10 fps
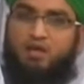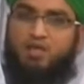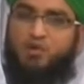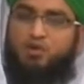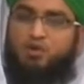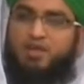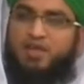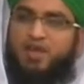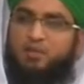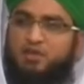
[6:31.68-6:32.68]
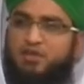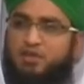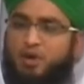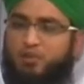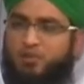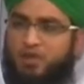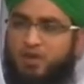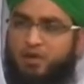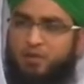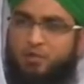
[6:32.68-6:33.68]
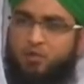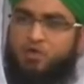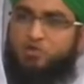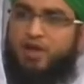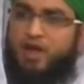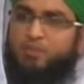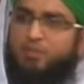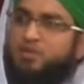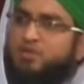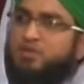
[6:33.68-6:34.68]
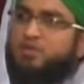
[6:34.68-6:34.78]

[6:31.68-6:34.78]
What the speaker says: They would not care about what's going to happen